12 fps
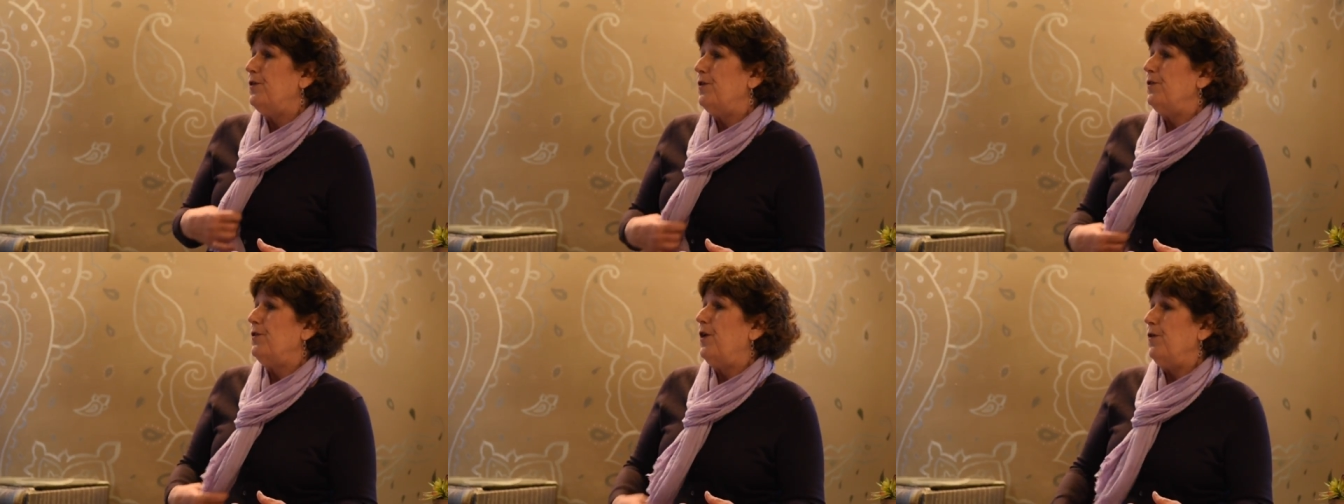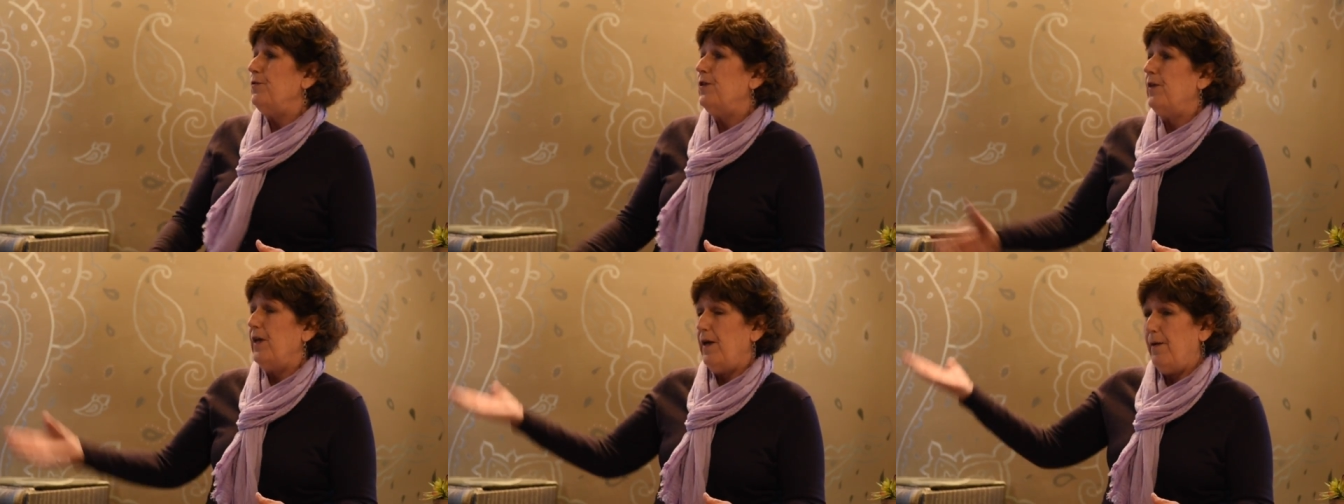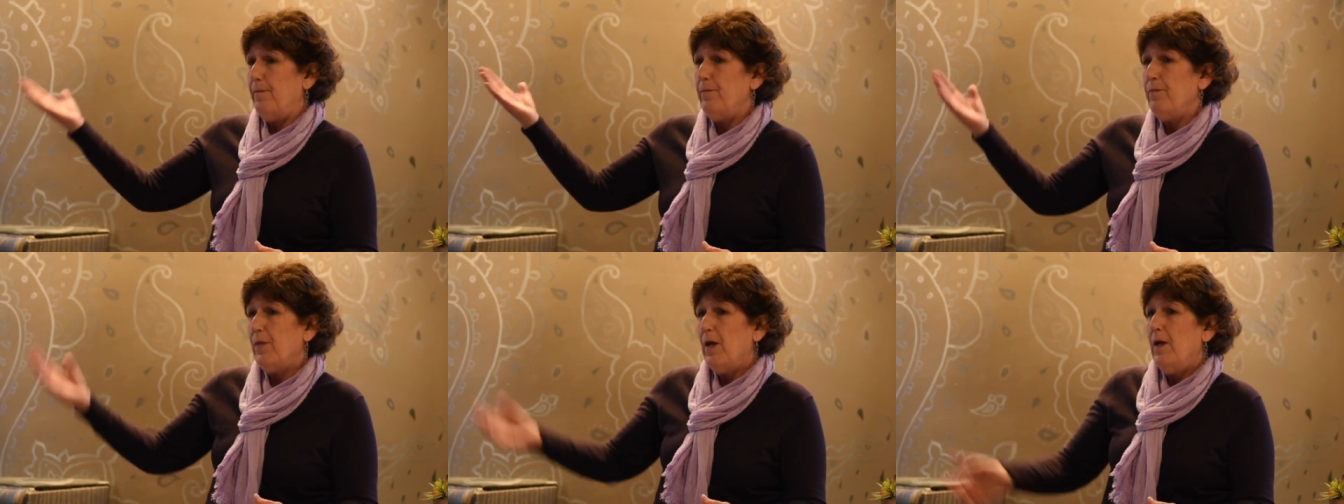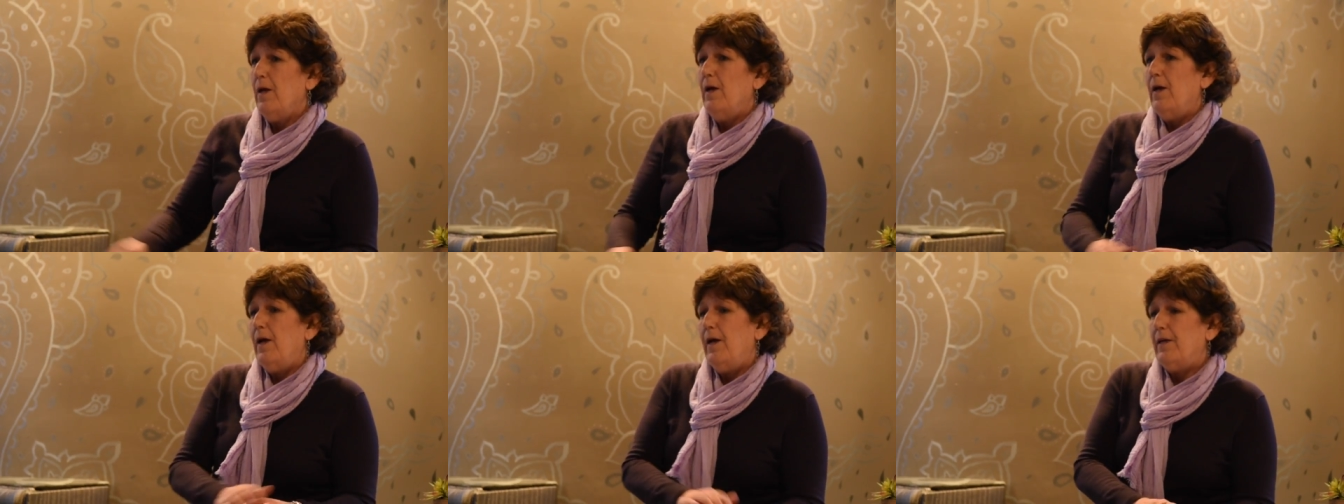could go to them
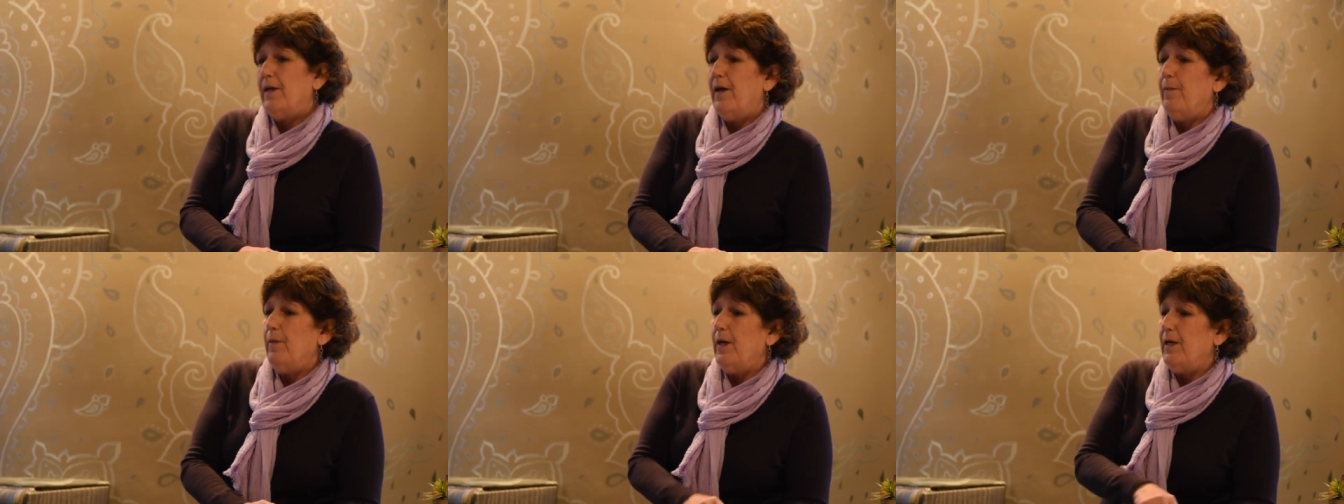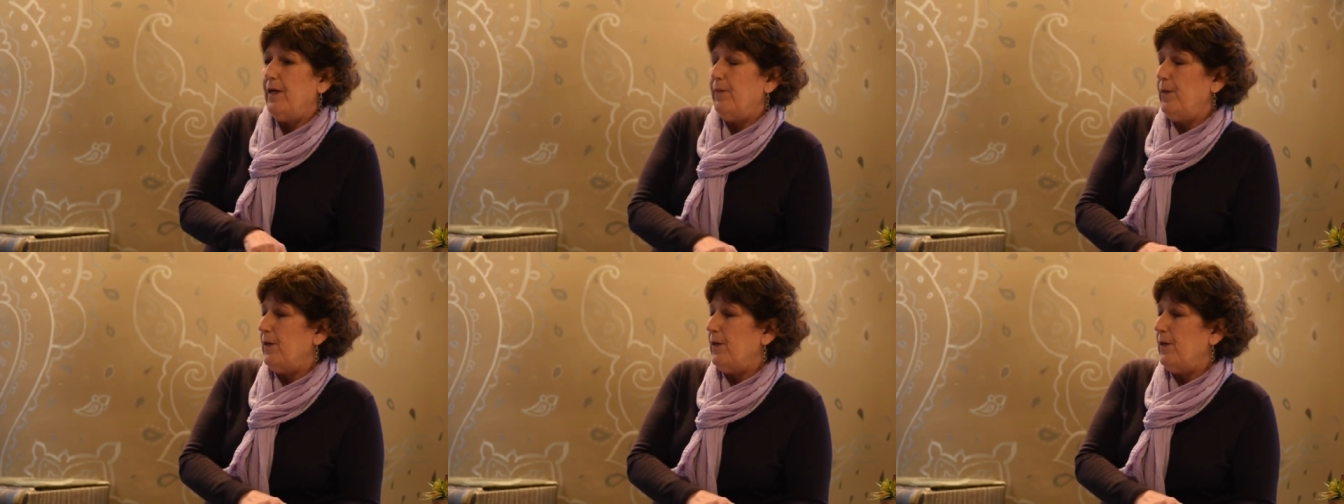and get money.